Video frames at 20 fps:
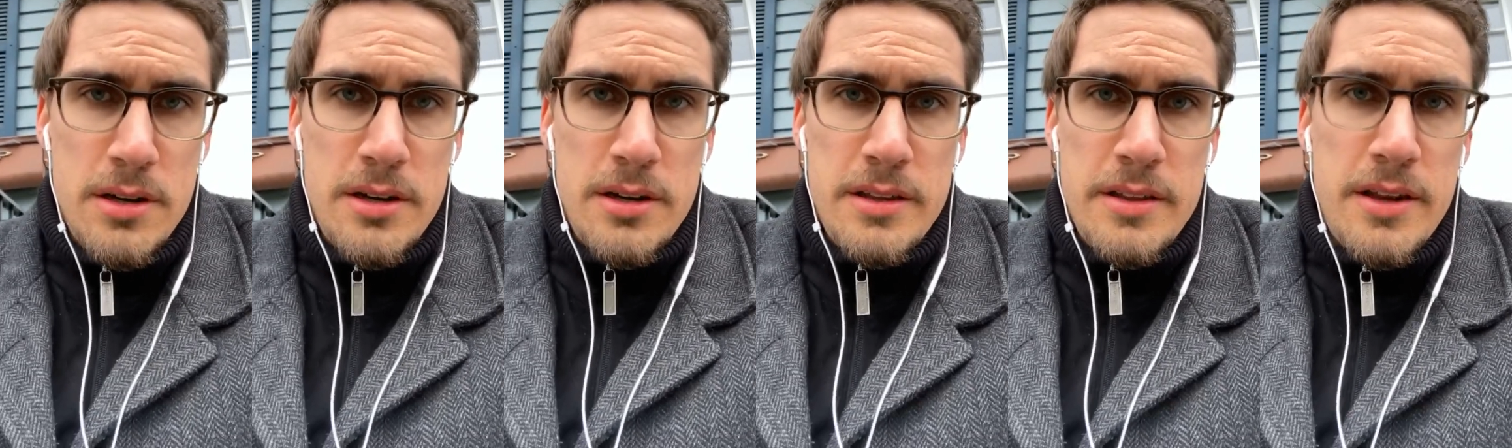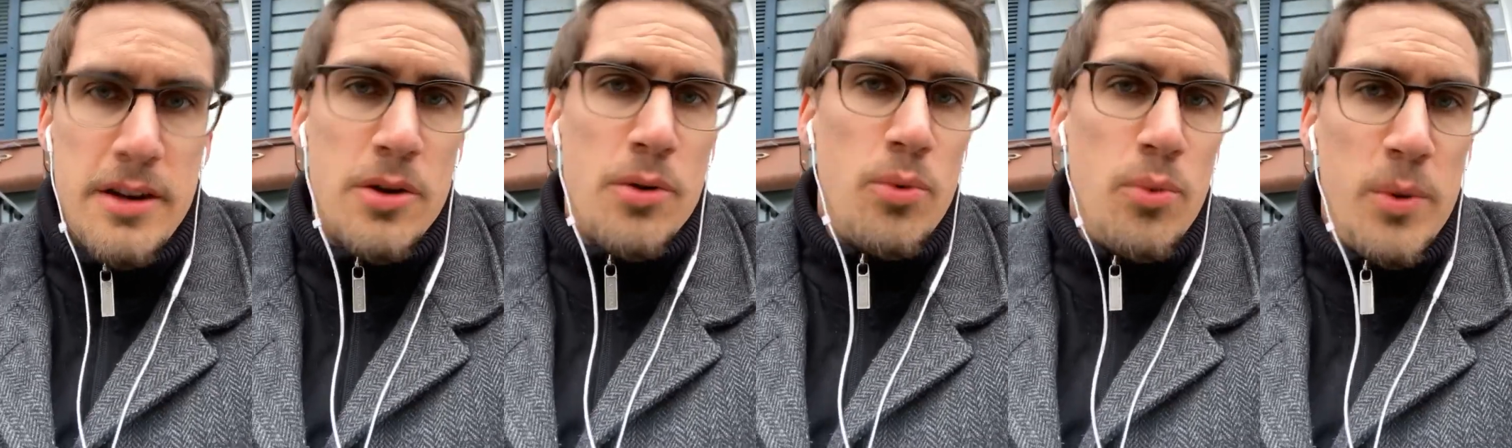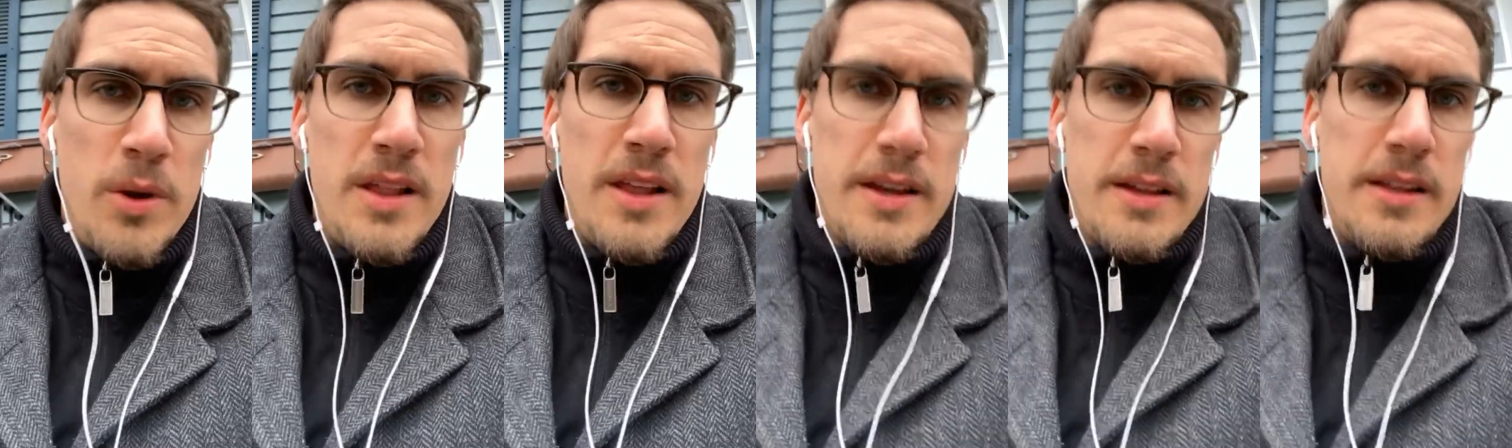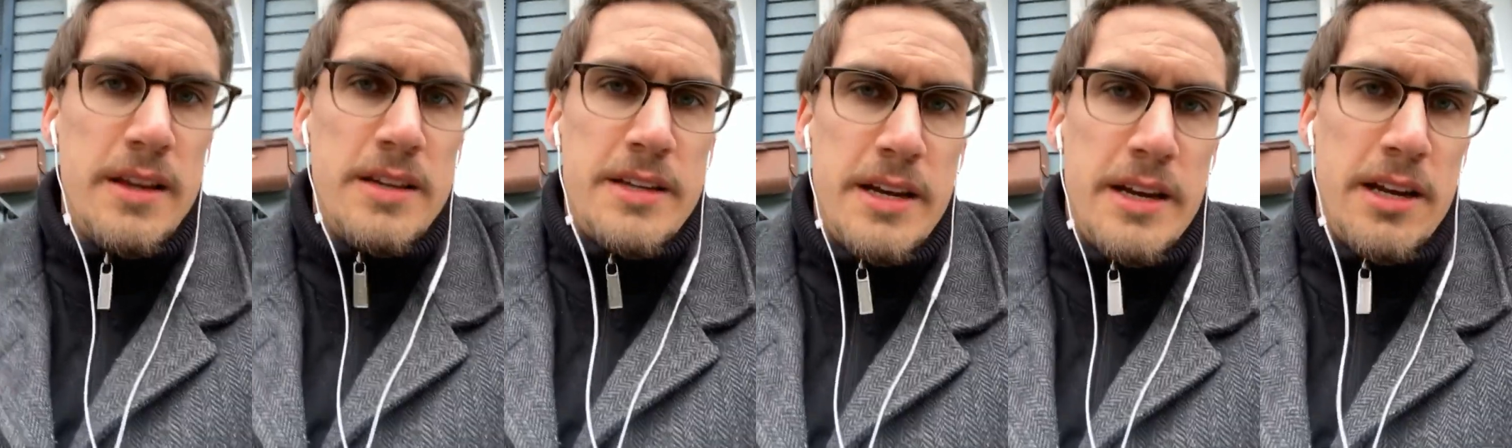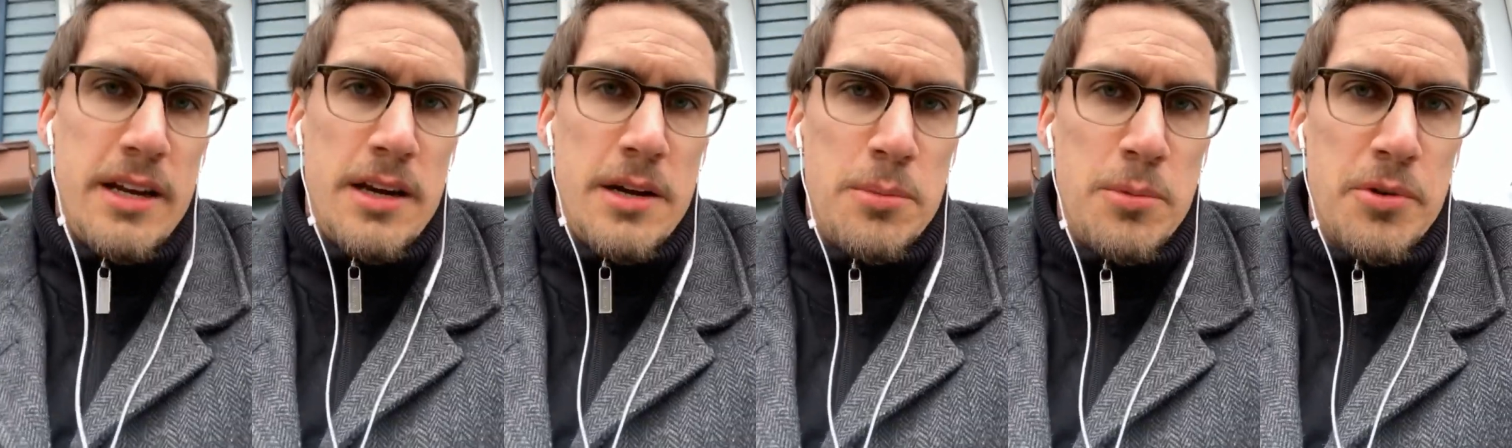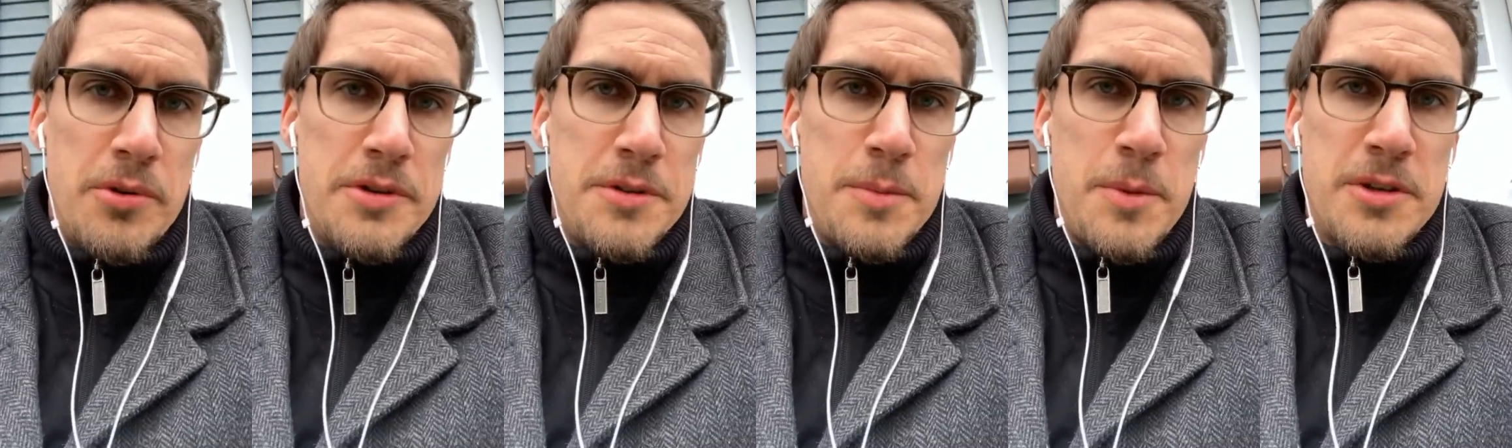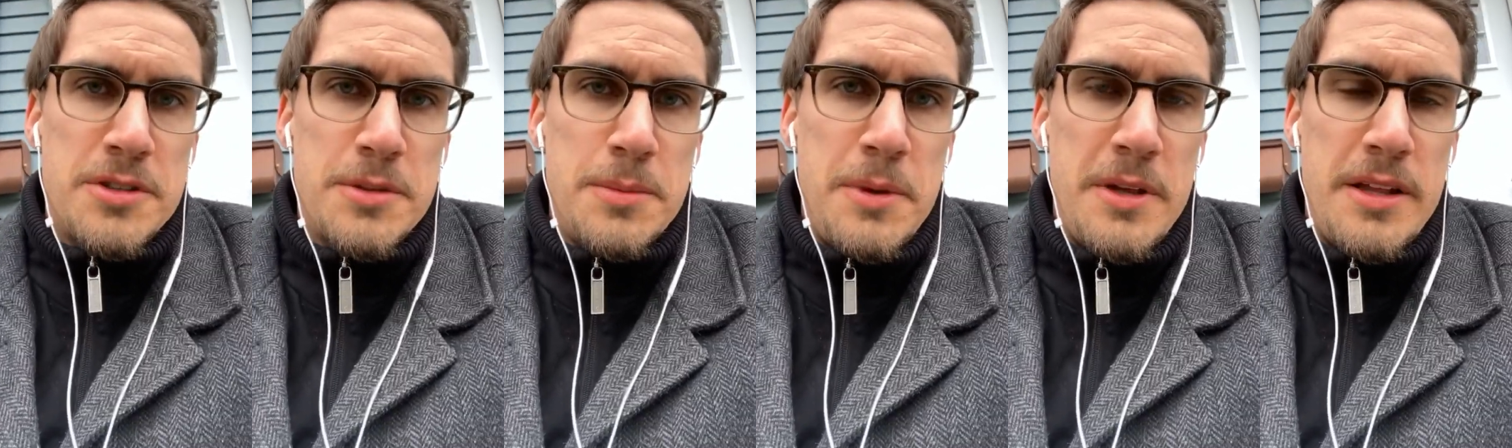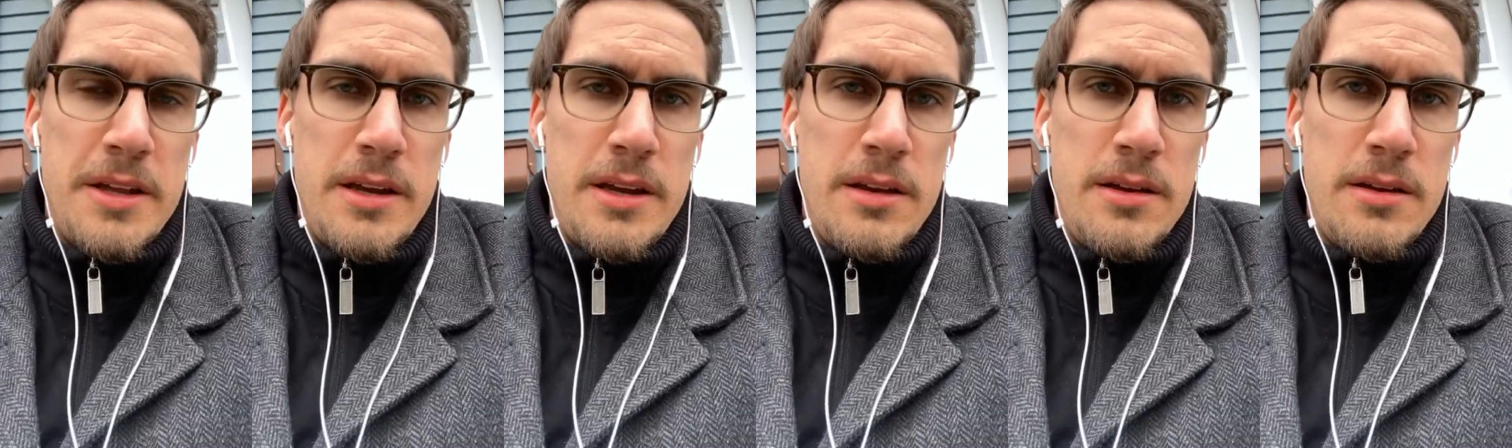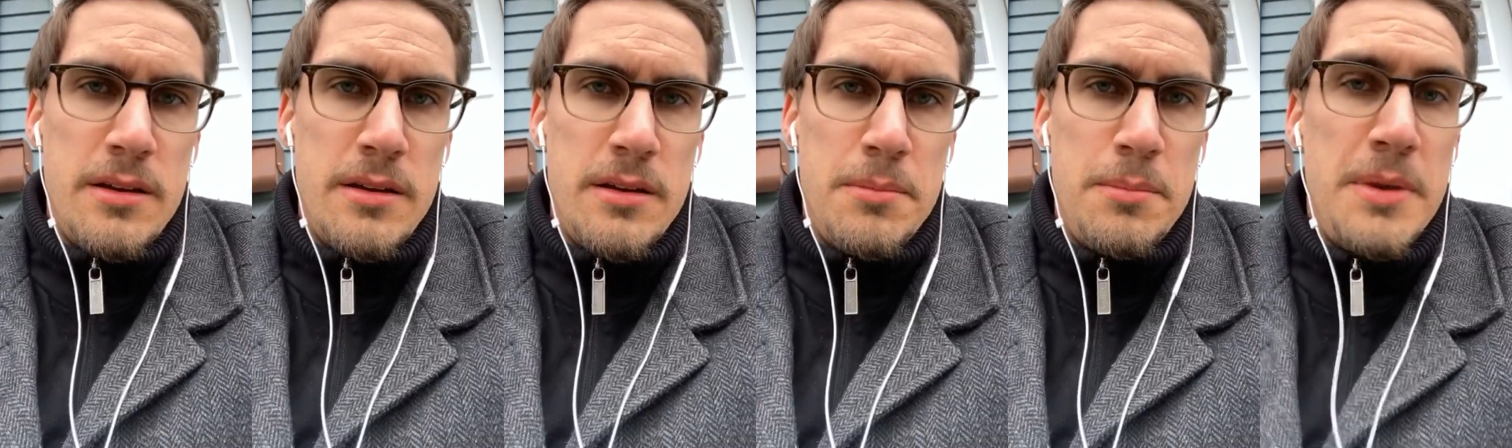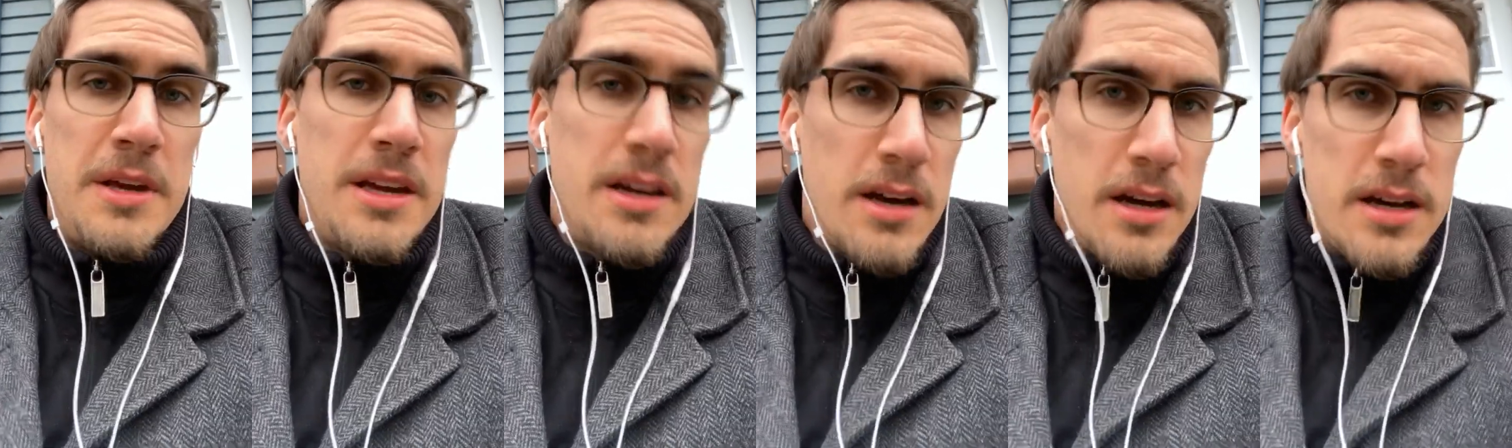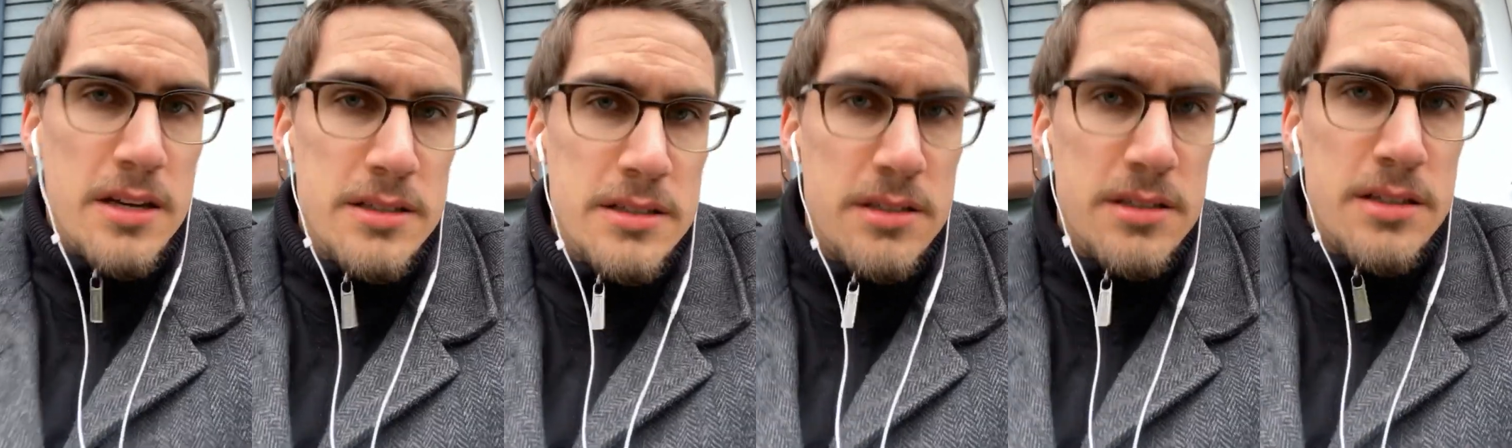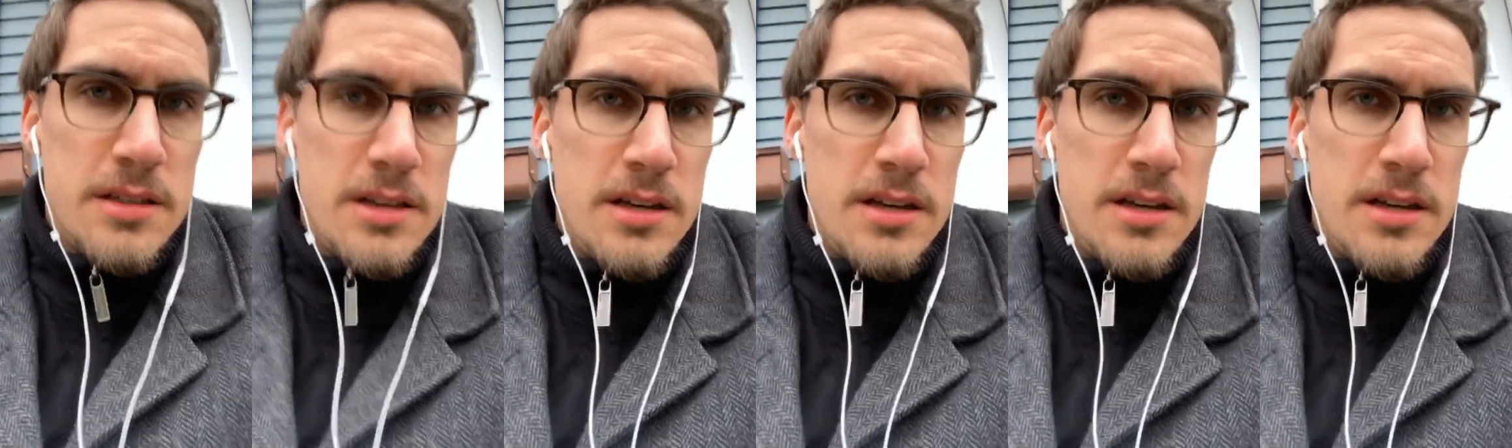that are willingly taking on more responsibility because